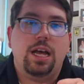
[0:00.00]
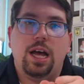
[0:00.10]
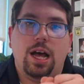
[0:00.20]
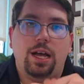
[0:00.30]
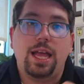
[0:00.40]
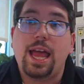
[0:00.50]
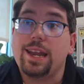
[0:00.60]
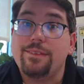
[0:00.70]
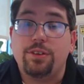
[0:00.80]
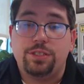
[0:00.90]
uh,
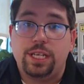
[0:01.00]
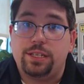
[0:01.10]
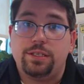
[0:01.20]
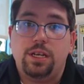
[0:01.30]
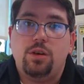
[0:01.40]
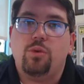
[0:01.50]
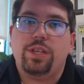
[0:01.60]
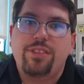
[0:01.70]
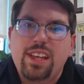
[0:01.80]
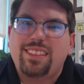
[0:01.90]
any of those things
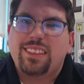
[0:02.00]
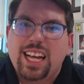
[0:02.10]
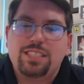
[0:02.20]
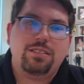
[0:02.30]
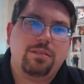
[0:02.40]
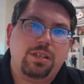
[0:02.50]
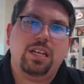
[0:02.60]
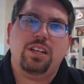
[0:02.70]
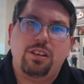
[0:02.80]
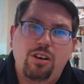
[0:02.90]
where they think that that's the
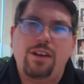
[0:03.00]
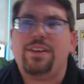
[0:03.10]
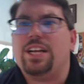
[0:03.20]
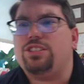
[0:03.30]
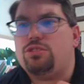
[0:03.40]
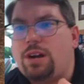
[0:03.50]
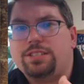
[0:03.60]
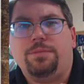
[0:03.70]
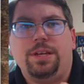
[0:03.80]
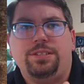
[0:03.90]
you know oh I've got
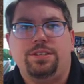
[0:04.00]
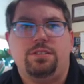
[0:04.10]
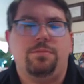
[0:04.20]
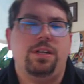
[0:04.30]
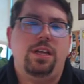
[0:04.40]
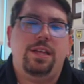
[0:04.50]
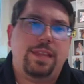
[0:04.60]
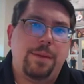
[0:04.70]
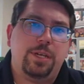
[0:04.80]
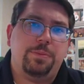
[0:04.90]
stress in my system and
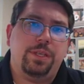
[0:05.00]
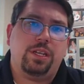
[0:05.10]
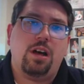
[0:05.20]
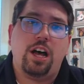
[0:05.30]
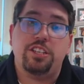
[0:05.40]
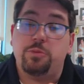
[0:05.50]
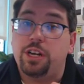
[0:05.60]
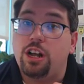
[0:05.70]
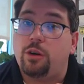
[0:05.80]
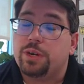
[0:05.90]
that must be the cause
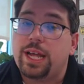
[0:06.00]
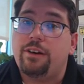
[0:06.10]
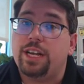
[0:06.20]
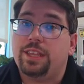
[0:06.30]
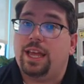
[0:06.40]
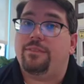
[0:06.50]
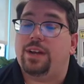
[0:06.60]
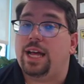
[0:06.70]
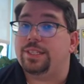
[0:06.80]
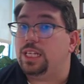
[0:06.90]
when in all reality they have
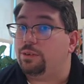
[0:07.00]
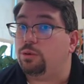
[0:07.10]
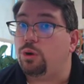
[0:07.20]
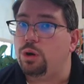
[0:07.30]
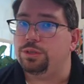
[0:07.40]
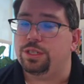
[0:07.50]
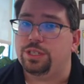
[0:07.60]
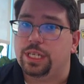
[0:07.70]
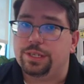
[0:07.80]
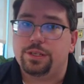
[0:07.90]
an onset of Crohn's
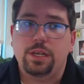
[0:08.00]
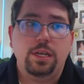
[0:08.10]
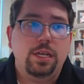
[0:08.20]
disease.